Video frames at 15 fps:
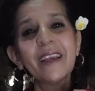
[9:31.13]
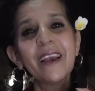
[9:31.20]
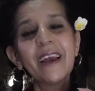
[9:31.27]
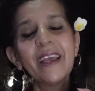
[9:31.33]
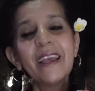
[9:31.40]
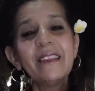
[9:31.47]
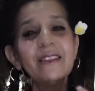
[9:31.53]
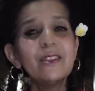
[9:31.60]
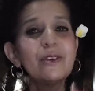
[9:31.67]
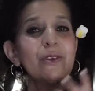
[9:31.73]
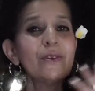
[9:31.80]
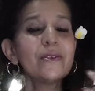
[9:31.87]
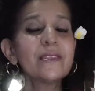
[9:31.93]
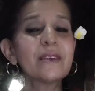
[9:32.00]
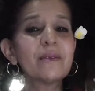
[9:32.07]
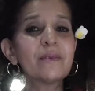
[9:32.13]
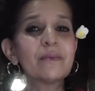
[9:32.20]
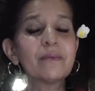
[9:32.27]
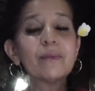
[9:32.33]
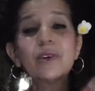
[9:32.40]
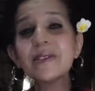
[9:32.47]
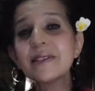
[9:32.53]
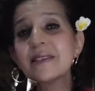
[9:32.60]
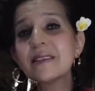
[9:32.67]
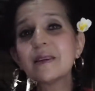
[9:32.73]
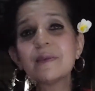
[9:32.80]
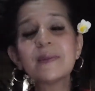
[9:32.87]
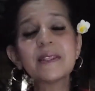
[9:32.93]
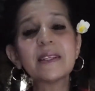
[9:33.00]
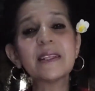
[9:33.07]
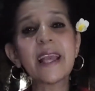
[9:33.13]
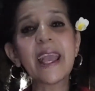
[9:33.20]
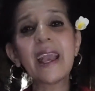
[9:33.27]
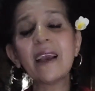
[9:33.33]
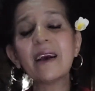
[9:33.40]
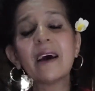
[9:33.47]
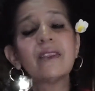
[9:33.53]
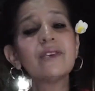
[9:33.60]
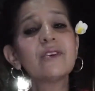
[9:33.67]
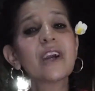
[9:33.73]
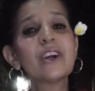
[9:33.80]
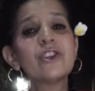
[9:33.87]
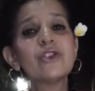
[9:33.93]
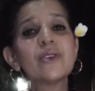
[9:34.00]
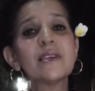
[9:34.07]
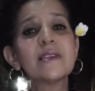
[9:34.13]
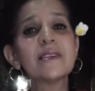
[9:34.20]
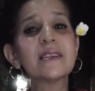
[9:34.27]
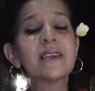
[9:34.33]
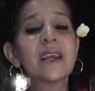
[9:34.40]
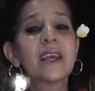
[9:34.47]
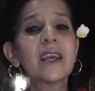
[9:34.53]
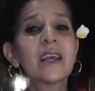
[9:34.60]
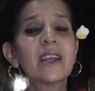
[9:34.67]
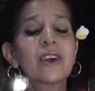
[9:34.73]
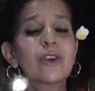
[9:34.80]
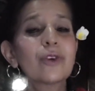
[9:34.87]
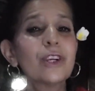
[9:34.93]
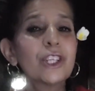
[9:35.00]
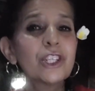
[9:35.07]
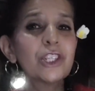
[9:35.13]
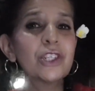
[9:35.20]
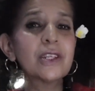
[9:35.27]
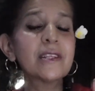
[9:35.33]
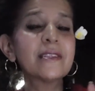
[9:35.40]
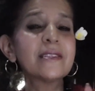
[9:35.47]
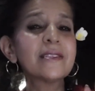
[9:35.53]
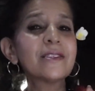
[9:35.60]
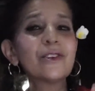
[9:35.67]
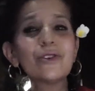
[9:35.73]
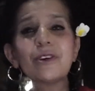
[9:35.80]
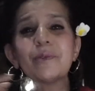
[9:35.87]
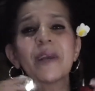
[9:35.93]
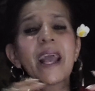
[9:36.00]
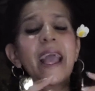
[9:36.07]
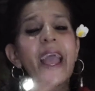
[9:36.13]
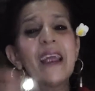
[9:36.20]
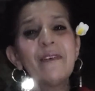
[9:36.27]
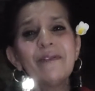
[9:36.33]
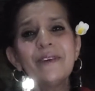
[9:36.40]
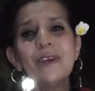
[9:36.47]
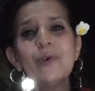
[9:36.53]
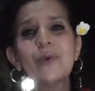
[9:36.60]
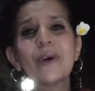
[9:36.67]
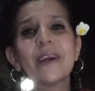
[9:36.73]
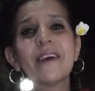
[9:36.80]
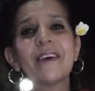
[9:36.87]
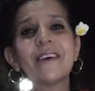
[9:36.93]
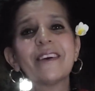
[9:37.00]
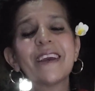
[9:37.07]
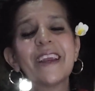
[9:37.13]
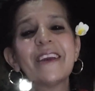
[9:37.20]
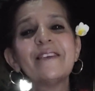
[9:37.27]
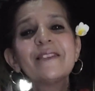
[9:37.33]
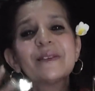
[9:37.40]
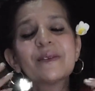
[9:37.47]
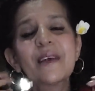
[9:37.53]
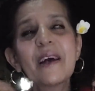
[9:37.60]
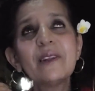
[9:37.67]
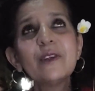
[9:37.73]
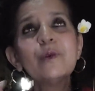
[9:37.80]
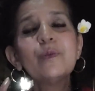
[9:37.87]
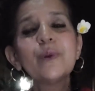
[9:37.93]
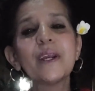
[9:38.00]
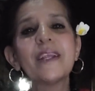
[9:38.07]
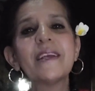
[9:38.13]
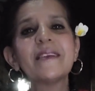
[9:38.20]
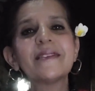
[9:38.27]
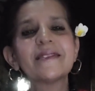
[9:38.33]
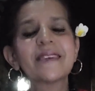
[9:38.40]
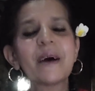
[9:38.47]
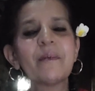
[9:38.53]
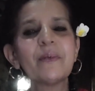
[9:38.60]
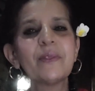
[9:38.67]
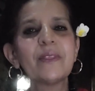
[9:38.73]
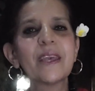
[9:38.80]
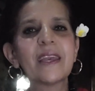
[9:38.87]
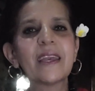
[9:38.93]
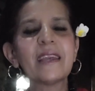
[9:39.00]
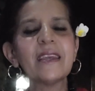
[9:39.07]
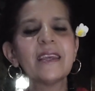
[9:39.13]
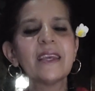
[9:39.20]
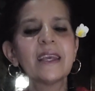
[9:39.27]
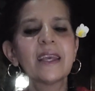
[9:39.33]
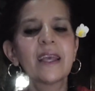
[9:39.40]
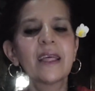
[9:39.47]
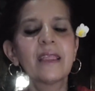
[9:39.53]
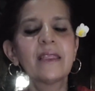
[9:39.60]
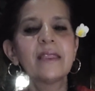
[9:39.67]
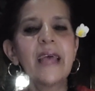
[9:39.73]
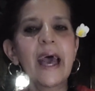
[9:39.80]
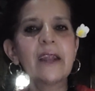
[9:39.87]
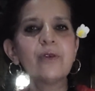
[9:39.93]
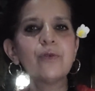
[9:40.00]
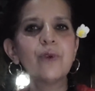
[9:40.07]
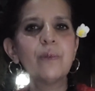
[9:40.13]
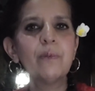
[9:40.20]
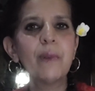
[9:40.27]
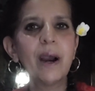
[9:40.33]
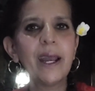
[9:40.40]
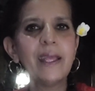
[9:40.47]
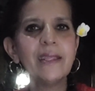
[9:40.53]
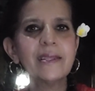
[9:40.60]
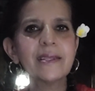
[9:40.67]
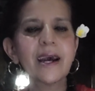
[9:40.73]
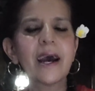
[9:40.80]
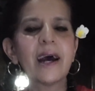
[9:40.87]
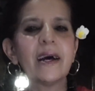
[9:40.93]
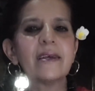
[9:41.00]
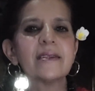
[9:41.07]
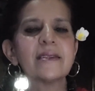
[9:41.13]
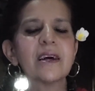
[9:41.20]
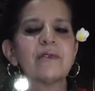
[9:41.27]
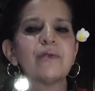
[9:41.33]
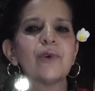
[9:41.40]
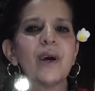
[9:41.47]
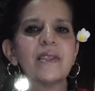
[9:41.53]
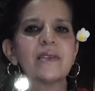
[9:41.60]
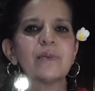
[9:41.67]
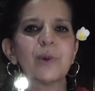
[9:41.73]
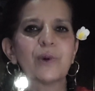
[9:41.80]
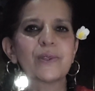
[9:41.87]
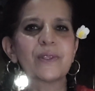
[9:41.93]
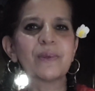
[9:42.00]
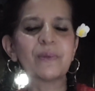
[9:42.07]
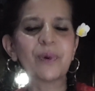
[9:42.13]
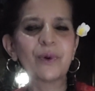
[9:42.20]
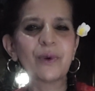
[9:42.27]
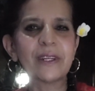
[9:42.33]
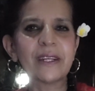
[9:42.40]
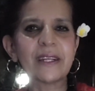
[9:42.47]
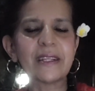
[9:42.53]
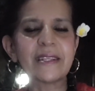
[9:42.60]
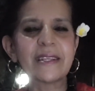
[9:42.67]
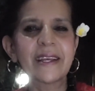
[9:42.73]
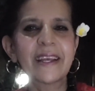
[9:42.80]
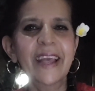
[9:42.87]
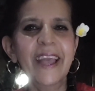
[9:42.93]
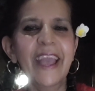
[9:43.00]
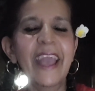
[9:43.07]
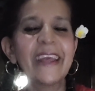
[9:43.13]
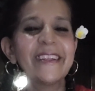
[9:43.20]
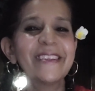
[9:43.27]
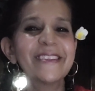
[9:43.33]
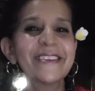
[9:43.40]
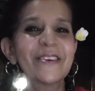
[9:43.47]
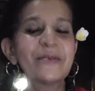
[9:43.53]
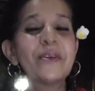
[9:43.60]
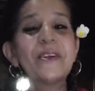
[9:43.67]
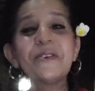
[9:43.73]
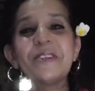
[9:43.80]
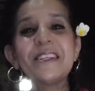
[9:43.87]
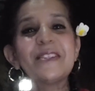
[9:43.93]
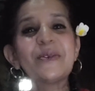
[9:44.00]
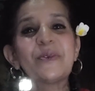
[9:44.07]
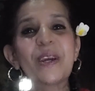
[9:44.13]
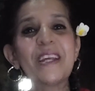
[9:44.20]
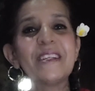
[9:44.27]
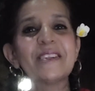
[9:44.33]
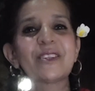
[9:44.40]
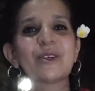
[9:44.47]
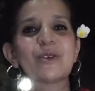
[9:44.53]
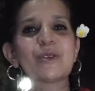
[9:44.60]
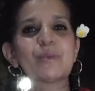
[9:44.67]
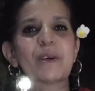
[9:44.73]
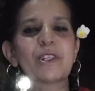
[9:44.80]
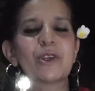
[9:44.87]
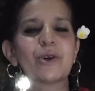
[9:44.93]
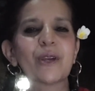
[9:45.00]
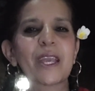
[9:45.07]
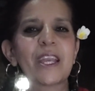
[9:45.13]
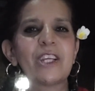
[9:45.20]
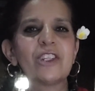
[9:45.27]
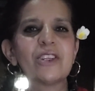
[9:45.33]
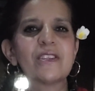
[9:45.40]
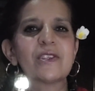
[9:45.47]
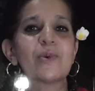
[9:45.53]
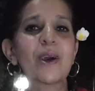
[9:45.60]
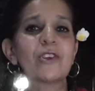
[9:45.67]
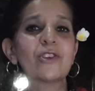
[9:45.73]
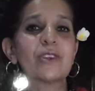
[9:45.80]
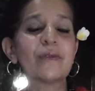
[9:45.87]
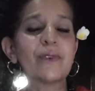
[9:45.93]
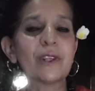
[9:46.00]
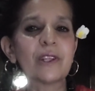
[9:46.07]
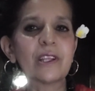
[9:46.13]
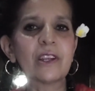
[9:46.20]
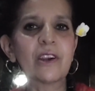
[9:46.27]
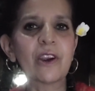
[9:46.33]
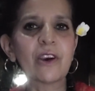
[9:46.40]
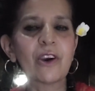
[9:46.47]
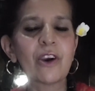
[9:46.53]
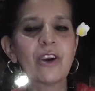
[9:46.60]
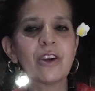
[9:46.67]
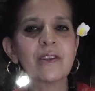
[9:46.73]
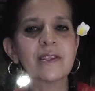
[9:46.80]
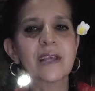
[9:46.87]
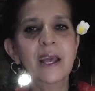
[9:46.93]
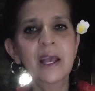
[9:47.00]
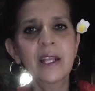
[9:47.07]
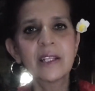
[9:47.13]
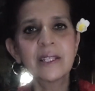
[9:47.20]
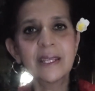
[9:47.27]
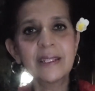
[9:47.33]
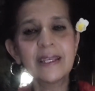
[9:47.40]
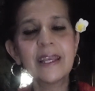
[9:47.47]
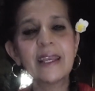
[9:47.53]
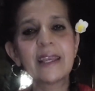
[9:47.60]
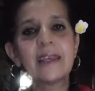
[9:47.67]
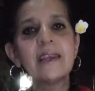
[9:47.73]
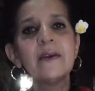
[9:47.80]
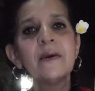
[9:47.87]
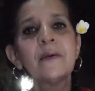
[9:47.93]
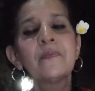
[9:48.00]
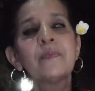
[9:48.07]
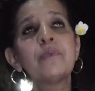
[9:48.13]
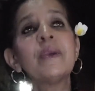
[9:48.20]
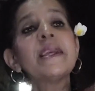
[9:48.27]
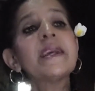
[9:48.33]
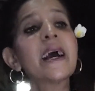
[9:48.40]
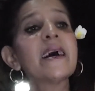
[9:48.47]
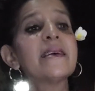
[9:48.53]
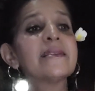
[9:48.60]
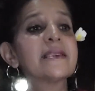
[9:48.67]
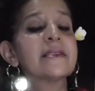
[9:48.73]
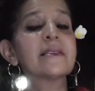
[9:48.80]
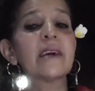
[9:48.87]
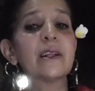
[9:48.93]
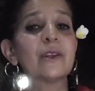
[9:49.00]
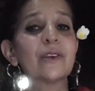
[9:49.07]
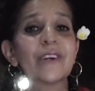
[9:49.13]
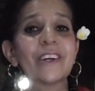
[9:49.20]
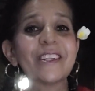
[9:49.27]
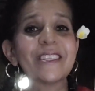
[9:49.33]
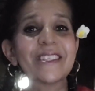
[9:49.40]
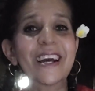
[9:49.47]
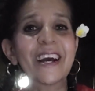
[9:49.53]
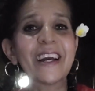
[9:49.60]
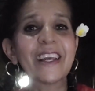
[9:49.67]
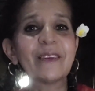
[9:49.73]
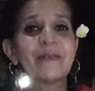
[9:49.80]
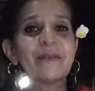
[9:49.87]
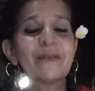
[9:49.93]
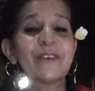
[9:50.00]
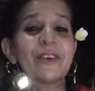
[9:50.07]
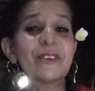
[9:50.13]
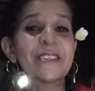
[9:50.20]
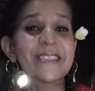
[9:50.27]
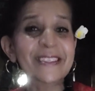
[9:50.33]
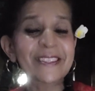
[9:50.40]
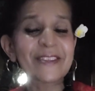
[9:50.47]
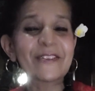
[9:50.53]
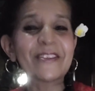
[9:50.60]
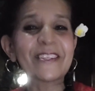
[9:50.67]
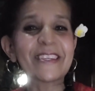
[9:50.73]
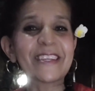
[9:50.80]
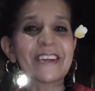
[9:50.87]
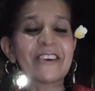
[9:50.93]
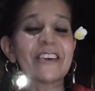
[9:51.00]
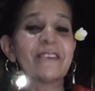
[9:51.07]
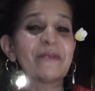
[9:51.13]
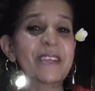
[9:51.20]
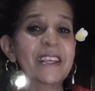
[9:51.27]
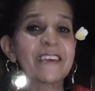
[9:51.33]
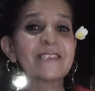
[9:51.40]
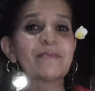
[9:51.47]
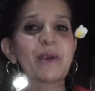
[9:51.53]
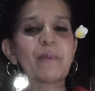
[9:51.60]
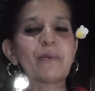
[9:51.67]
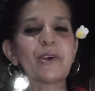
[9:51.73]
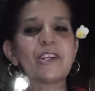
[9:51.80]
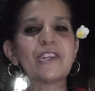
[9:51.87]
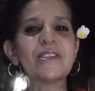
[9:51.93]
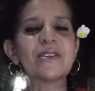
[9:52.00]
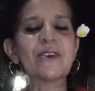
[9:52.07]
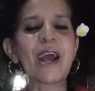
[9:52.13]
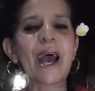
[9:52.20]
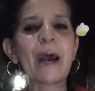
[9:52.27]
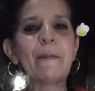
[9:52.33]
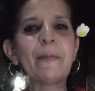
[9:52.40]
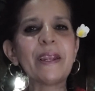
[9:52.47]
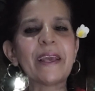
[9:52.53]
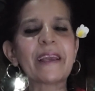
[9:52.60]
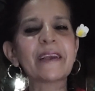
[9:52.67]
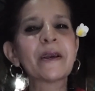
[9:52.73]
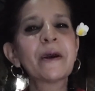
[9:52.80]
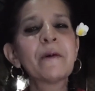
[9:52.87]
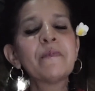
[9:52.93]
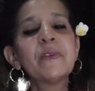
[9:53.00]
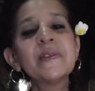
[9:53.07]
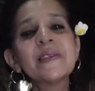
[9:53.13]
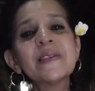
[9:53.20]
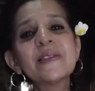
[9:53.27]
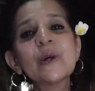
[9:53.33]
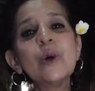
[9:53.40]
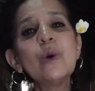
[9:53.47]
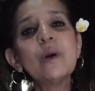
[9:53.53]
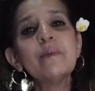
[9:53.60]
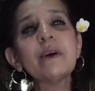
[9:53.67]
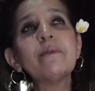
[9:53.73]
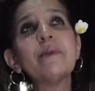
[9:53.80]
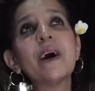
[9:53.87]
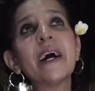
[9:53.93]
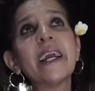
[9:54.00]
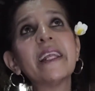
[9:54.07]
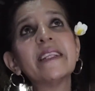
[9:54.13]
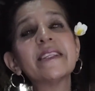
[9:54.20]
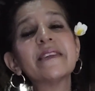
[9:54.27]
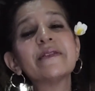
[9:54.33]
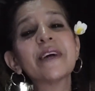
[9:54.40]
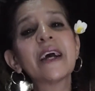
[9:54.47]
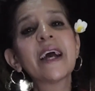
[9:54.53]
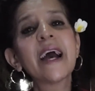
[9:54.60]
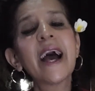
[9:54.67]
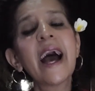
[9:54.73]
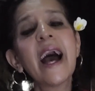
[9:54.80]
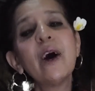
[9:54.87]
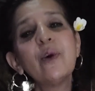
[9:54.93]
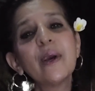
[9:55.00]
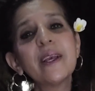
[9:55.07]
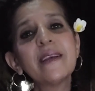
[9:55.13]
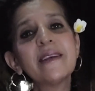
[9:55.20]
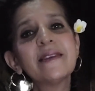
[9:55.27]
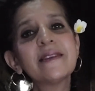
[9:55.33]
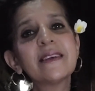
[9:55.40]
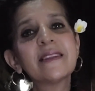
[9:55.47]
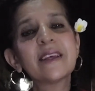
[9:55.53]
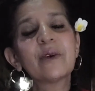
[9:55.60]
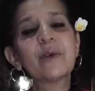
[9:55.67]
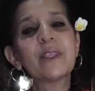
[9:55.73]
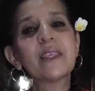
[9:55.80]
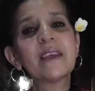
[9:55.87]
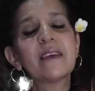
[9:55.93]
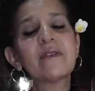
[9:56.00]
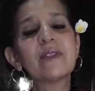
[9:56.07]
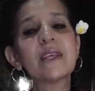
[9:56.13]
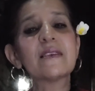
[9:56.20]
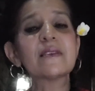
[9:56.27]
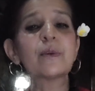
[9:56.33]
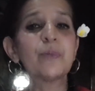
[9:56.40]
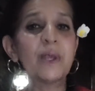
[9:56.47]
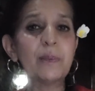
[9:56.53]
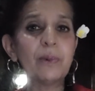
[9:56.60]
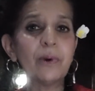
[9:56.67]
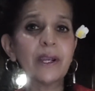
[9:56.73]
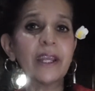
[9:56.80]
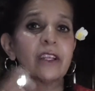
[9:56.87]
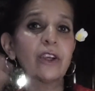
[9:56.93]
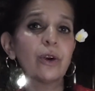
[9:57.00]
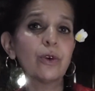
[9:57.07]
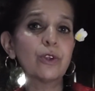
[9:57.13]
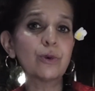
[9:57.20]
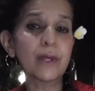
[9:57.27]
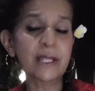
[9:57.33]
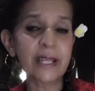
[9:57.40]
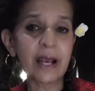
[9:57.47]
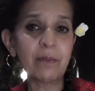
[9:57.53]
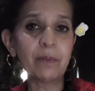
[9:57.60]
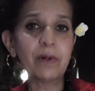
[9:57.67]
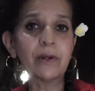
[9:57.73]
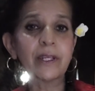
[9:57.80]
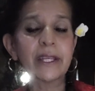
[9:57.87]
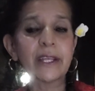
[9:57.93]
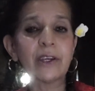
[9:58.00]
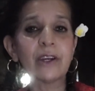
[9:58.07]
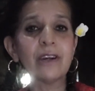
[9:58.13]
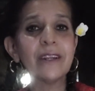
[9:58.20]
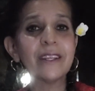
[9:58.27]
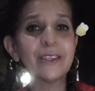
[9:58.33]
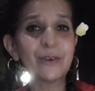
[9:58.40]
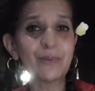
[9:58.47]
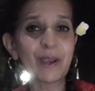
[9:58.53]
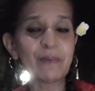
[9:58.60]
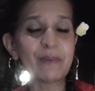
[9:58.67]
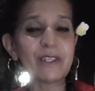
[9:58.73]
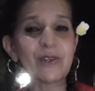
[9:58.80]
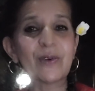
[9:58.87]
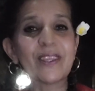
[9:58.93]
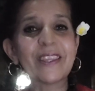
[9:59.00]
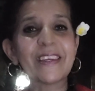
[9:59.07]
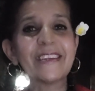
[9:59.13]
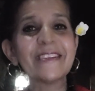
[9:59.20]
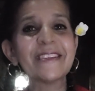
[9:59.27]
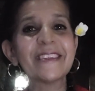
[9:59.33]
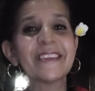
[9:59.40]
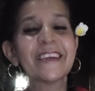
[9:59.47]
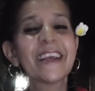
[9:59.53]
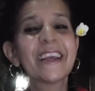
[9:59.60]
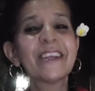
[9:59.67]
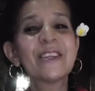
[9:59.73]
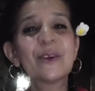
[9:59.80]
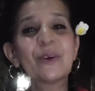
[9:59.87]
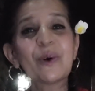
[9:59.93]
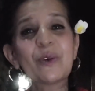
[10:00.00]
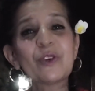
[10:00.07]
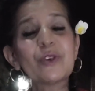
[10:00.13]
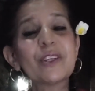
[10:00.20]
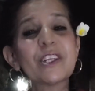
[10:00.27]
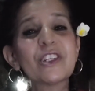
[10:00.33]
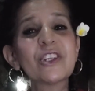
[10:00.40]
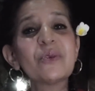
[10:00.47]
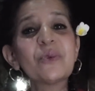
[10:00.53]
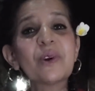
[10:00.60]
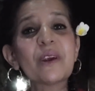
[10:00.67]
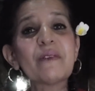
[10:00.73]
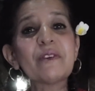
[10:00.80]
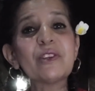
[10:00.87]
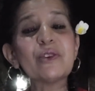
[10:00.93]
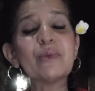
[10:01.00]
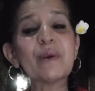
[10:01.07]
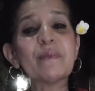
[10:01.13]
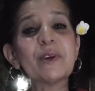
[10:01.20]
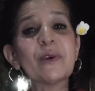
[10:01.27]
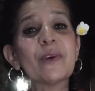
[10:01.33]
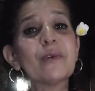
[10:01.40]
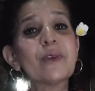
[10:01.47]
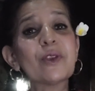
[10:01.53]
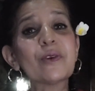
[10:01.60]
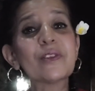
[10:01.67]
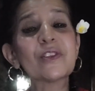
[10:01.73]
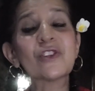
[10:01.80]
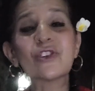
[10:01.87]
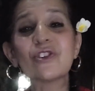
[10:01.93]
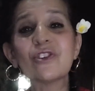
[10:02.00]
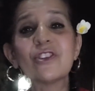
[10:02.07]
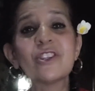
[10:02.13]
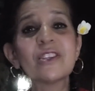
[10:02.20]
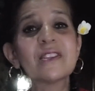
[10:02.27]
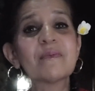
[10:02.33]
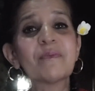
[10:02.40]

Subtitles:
Hindus and Muslims and other countries and Christians, Europe, everywhere is celebrating something that reminds us of what's most important. And we don't need to wait till those special occasions to actually feel it in our hearts. Today, because it's Galungan time very soon here, and because preparations are happening, this is so on my mind of how is it that we think of things. So people can go to a temple here, and you might be doing this in your own tradition, wherever you might be going, whether it's church, it's a